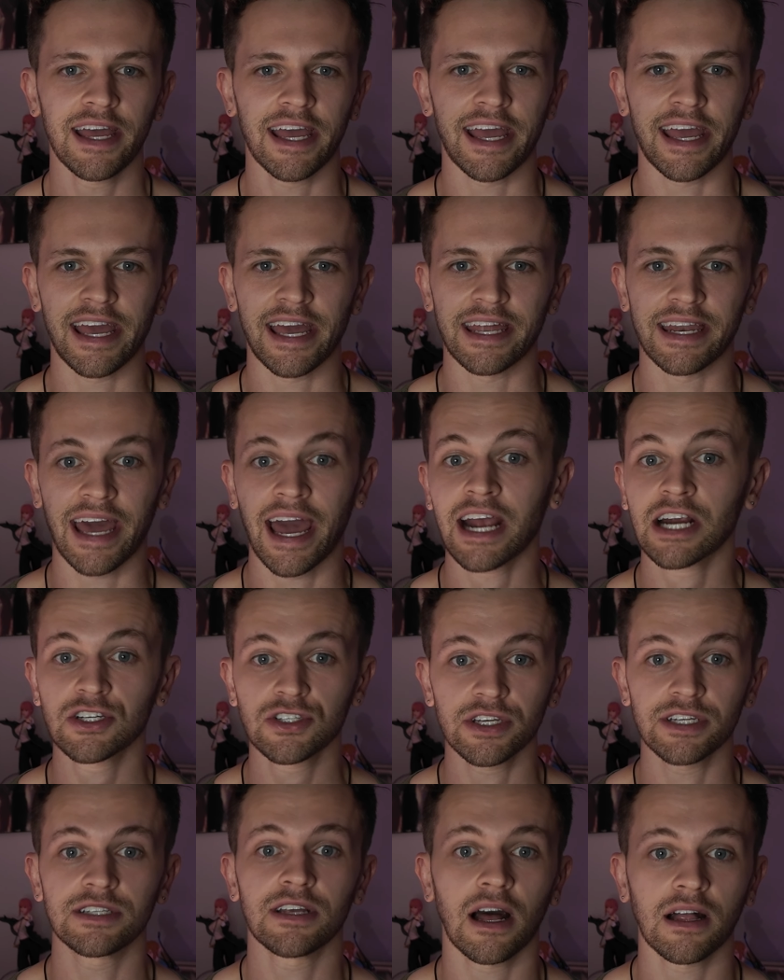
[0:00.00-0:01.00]
and
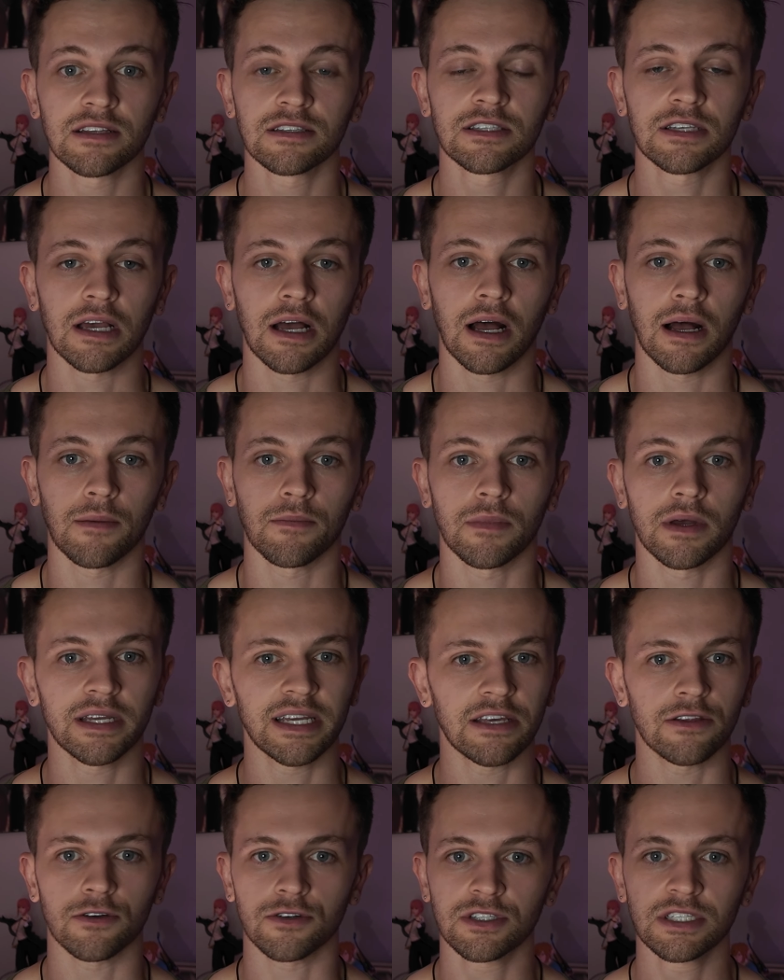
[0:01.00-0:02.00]
actually done some
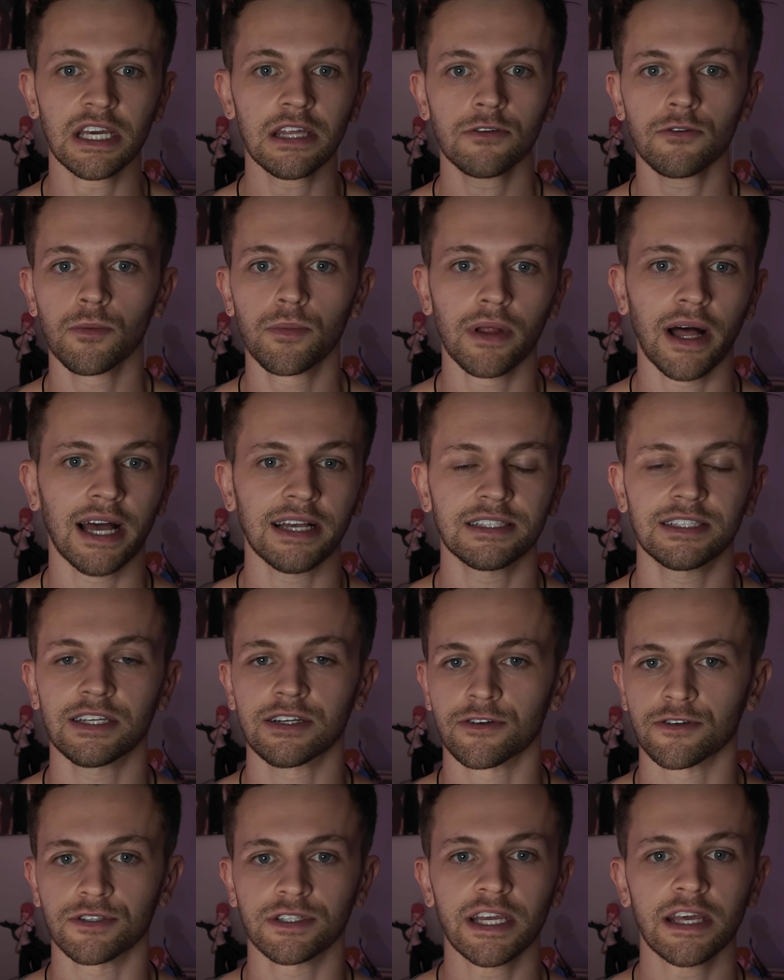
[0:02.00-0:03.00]
either see-through
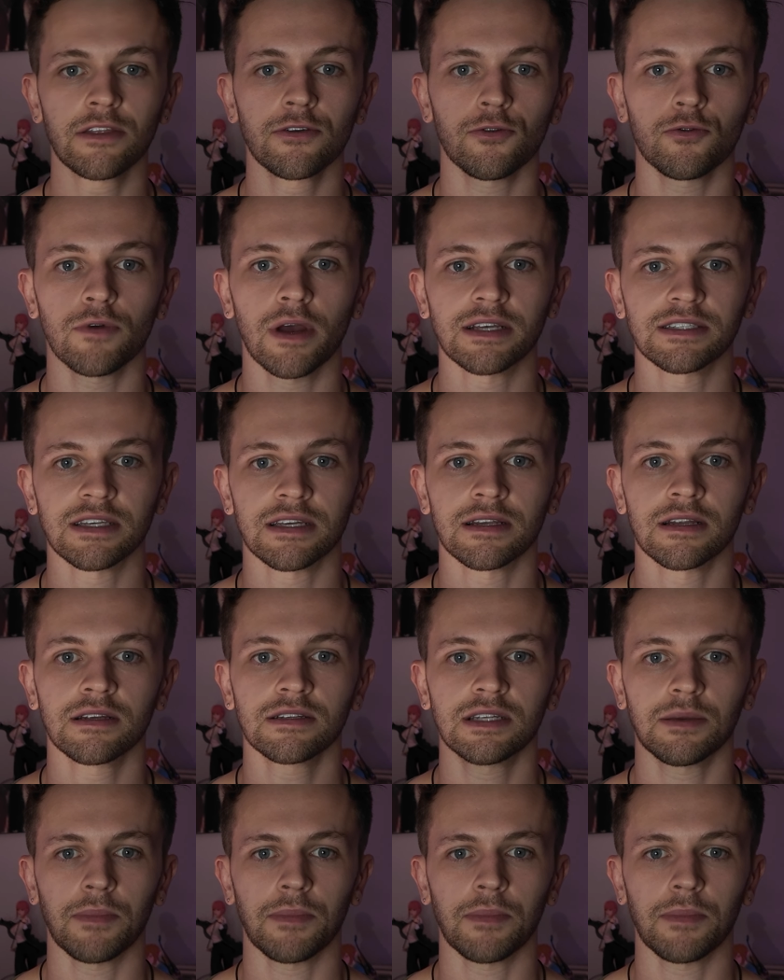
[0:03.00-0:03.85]
plastic or see-through resin